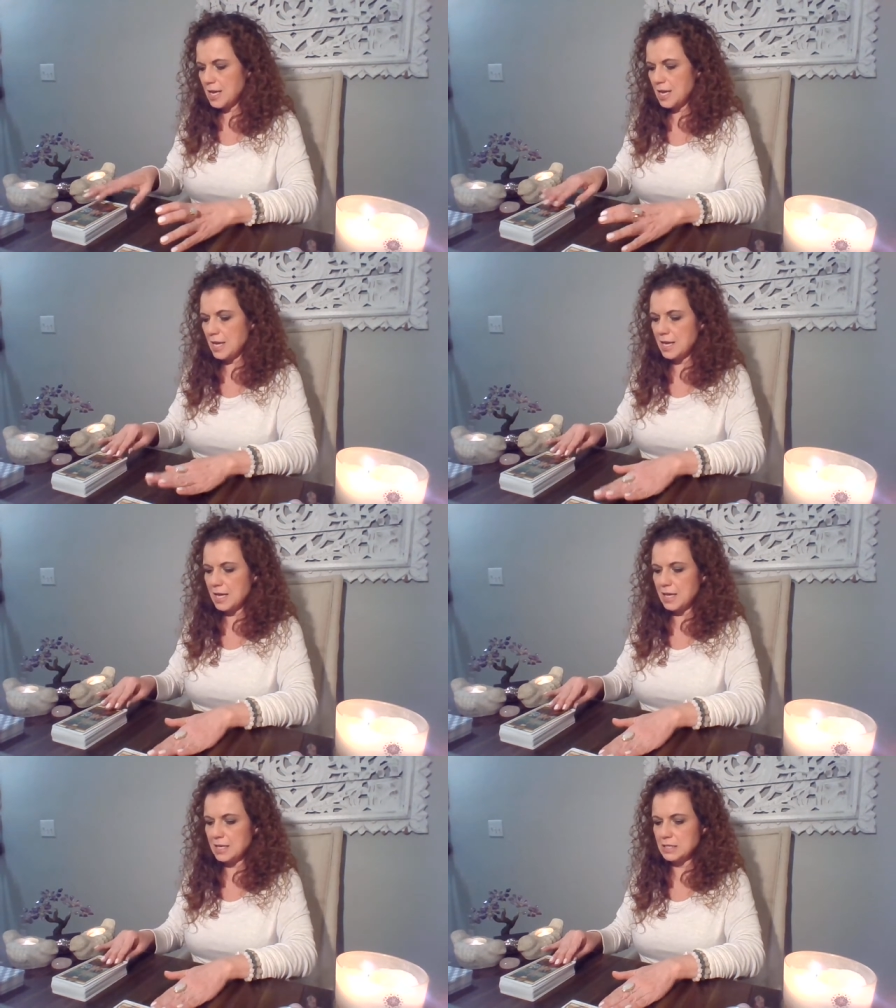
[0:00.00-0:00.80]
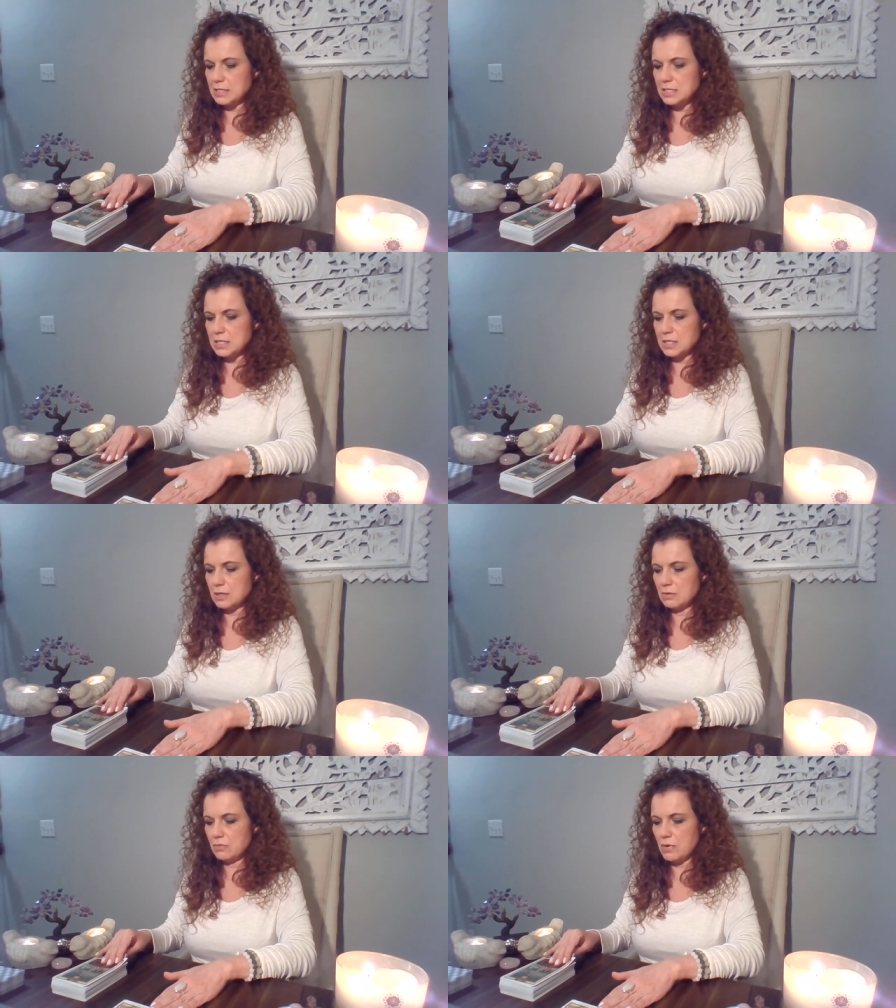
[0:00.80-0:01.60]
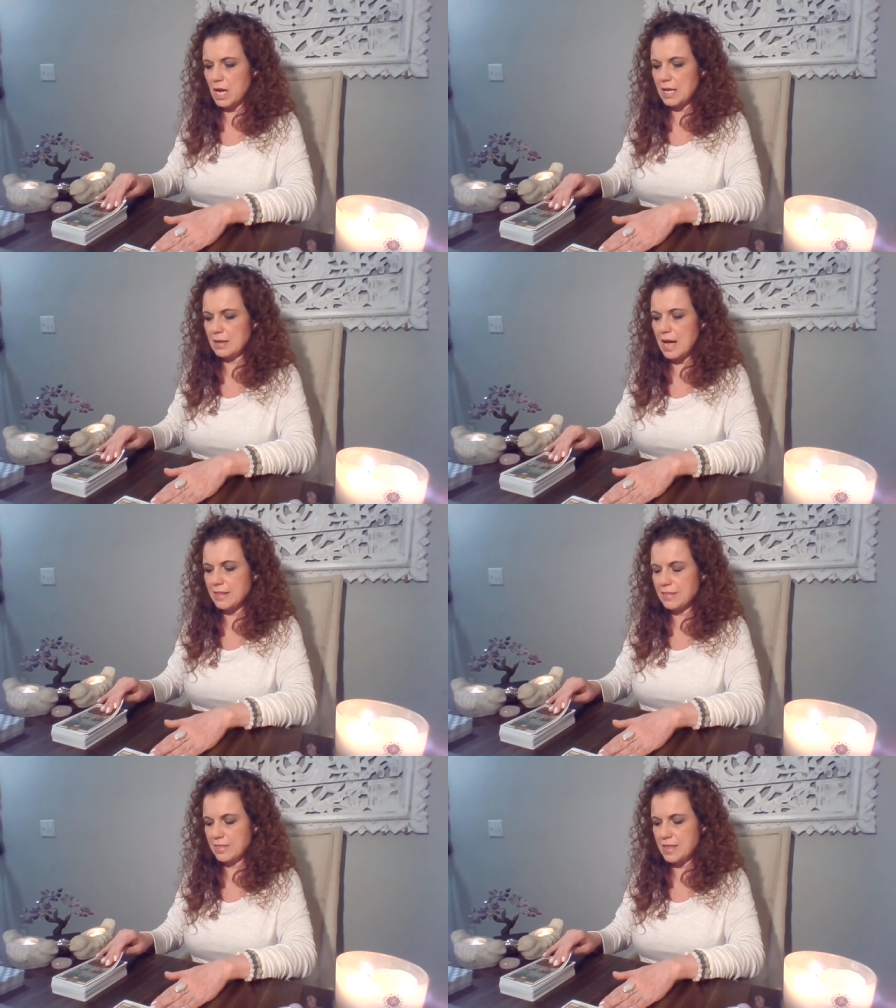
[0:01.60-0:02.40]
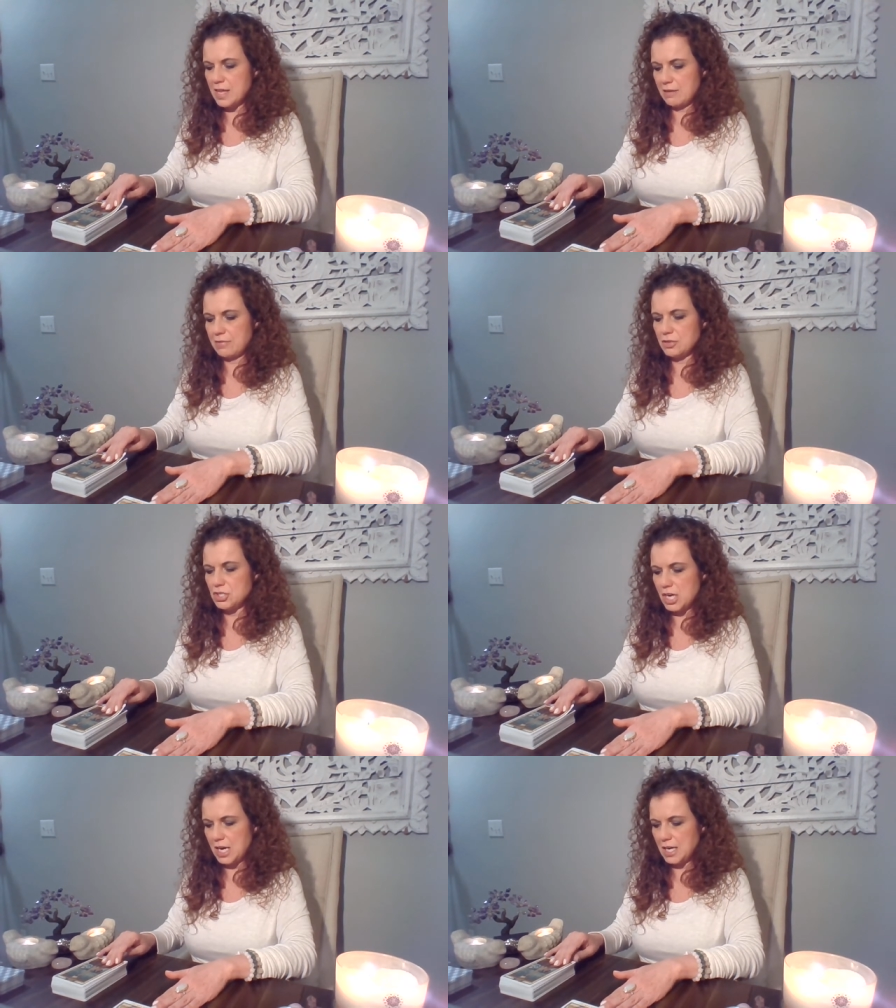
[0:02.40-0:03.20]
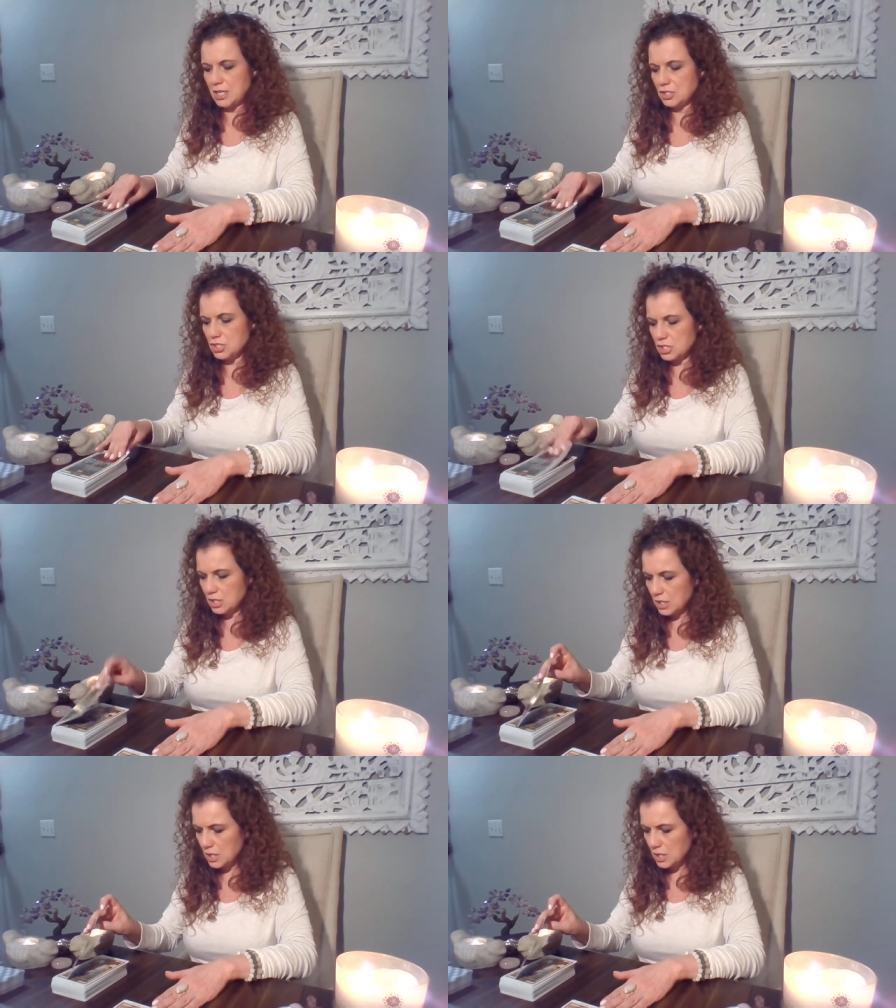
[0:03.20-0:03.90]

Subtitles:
And I think the change